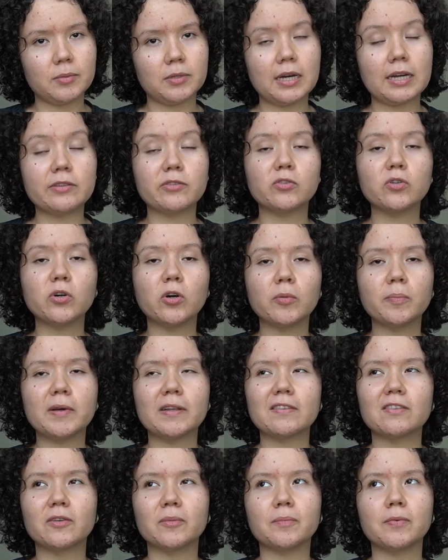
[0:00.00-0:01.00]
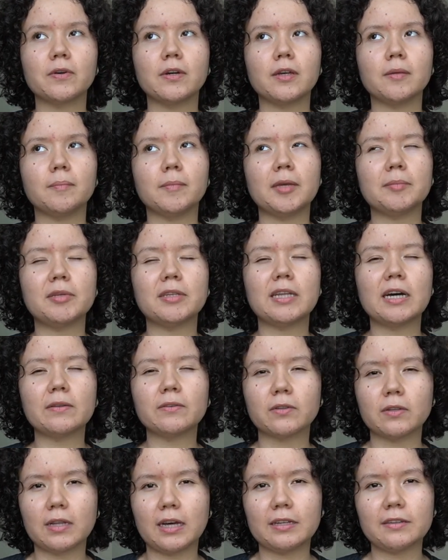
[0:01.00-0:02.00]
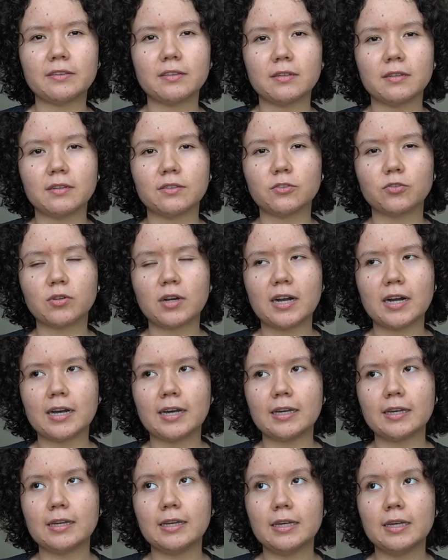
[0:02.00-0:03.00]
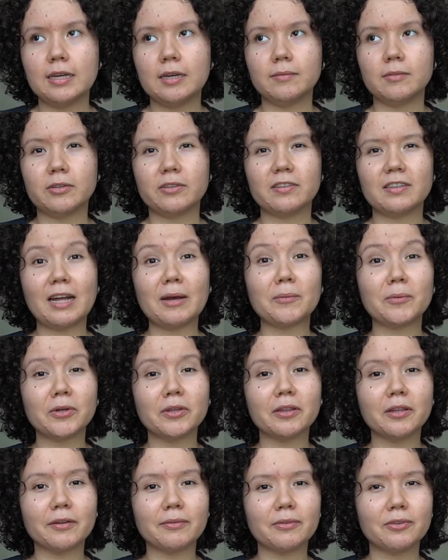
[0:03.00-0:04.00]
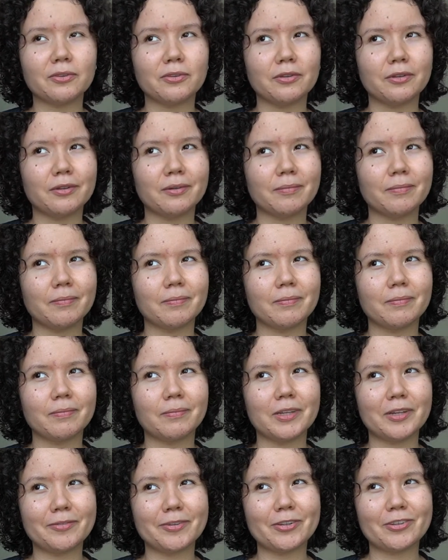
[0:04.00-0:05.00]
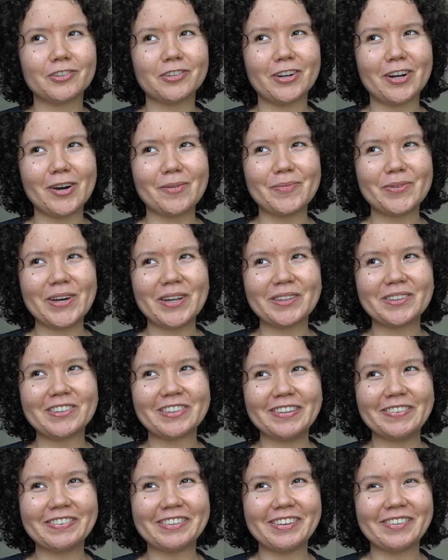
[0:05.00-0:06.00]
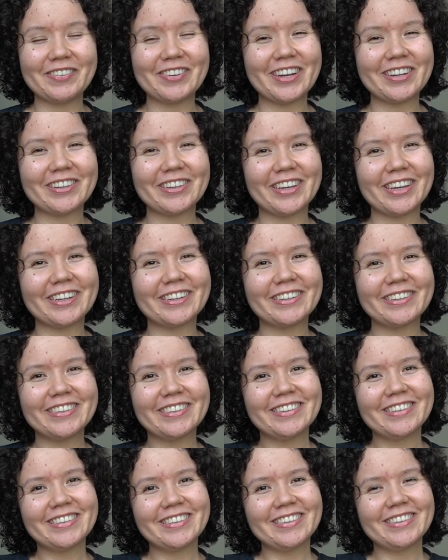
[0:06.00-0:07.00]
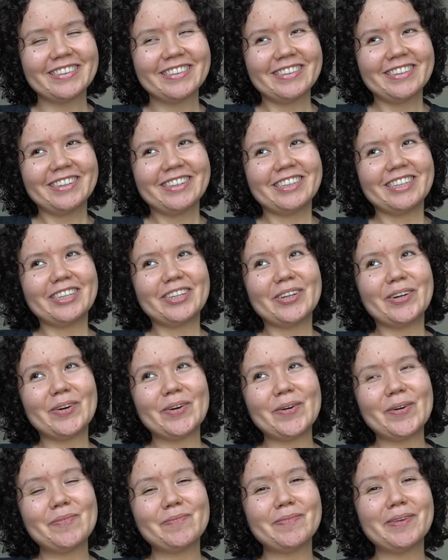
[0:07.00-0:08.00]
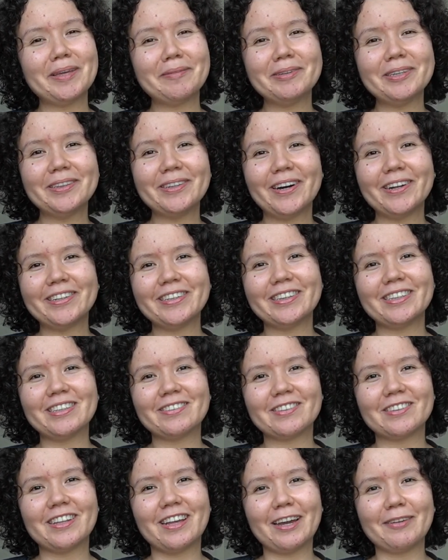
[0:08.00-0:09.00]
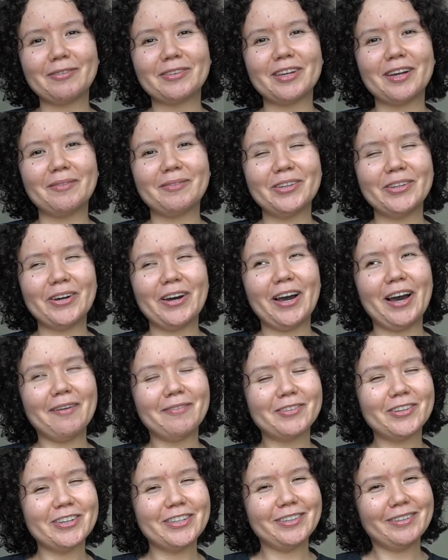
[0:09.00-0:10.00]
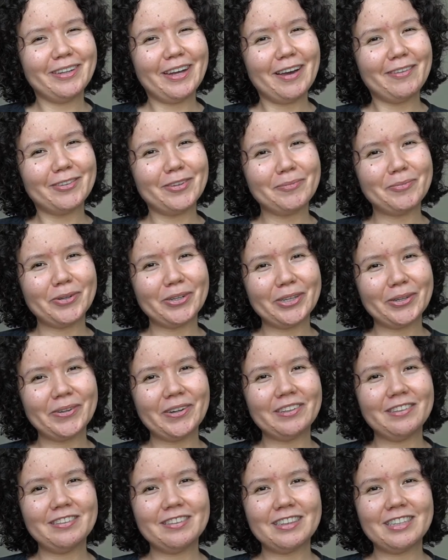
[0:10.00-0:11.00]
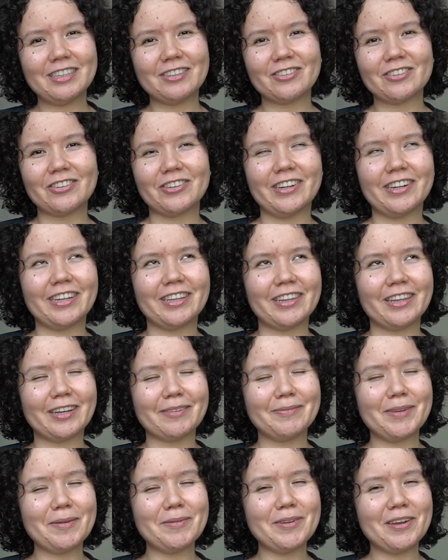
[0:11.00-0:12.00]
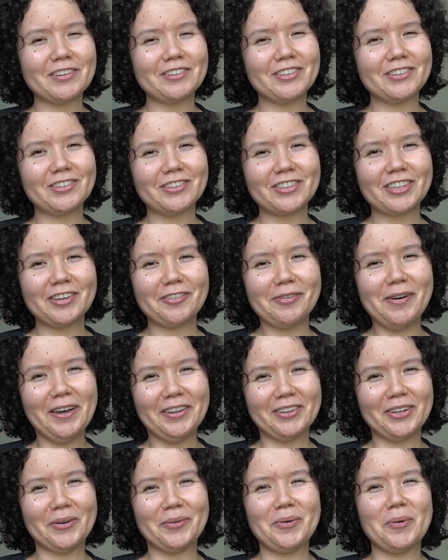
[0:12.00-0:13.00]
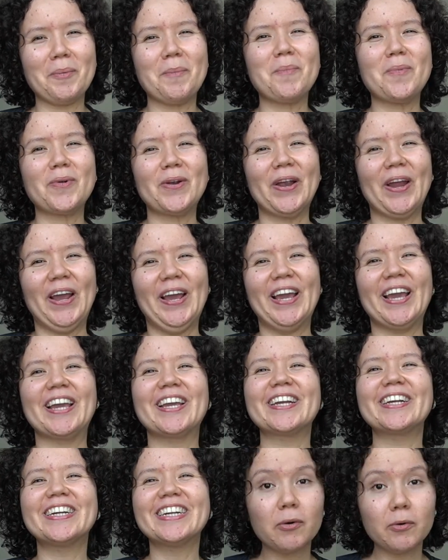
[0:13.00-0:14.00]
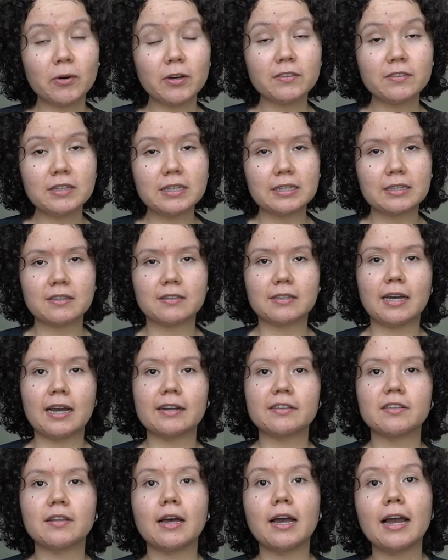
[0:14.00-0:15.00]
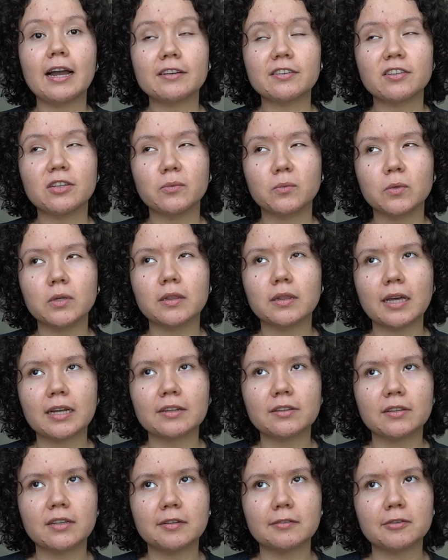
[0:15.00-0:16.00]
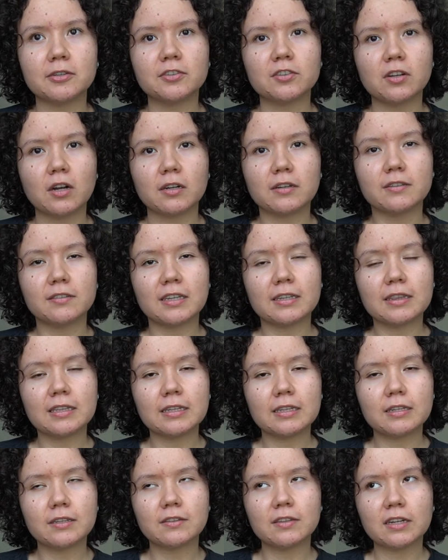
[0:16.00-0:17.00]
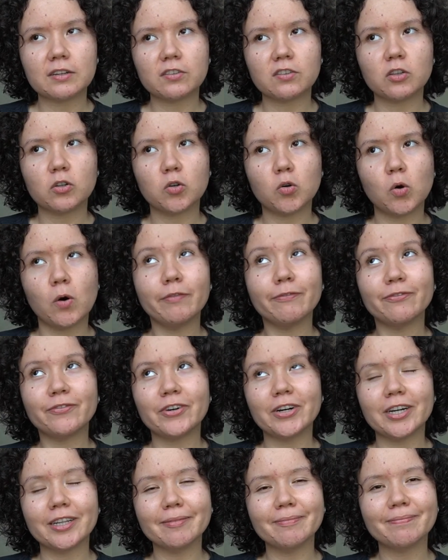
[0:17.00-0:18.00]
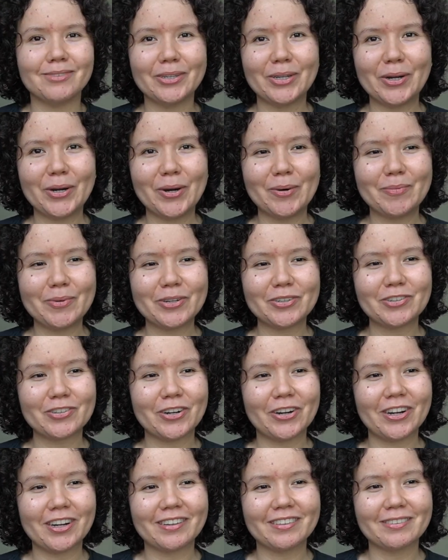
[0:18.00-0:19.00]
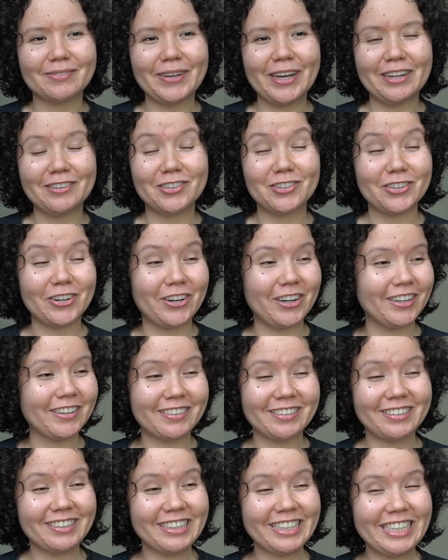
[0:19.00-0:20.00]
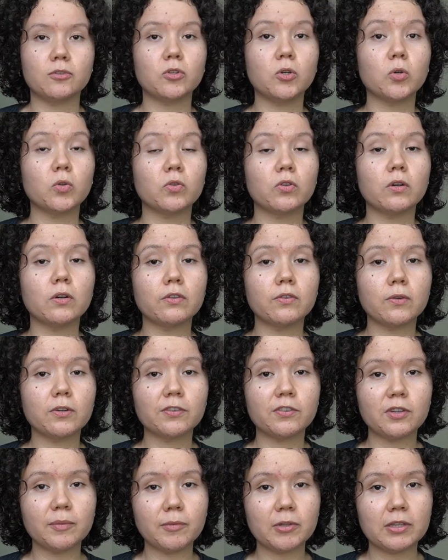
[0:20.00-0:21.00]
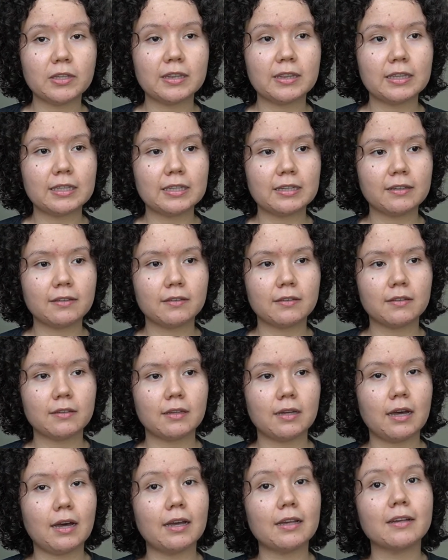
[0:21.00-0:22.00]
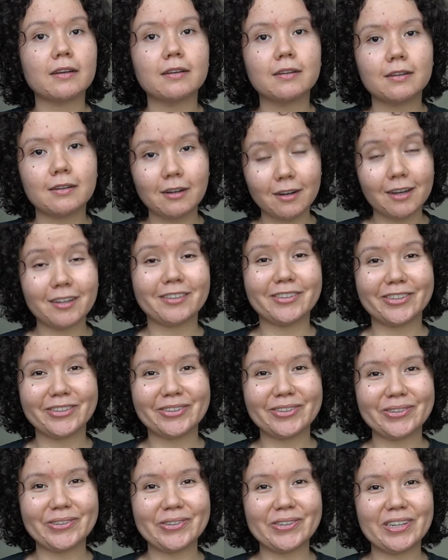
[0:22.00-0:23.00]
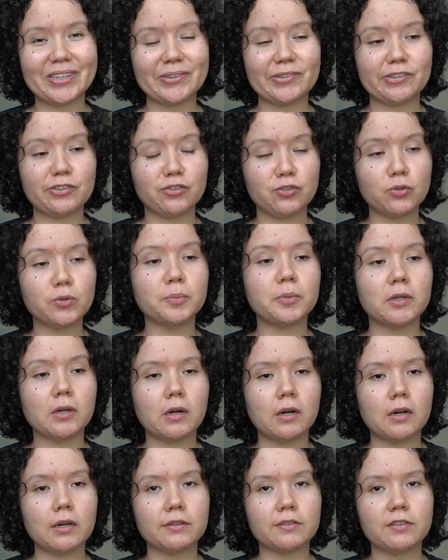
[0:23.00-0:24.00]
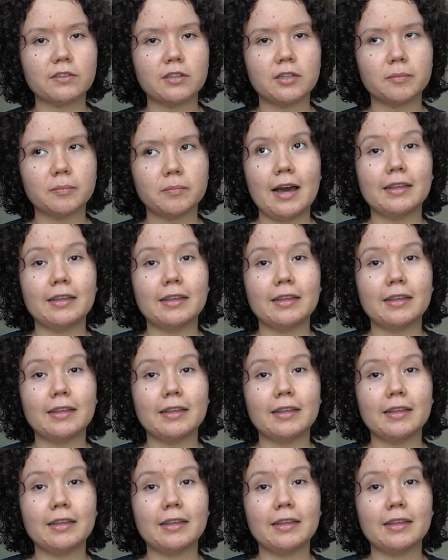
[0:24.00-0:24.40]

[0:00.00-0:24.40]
But I do hope at some point, maybe down the line, to try, because I would love to give it a shot. But at the same time, I'm kind of like, you know, maybe not in this lifetime. You know, I've done pretty crazy things already. Like maybe I should just give myself a break. But we'll see, because I actually would like to give it a shot because I think it's actually cool and fun. You know, but sharks, man, sharks. So those were some of the things I got to do and it was super awesome.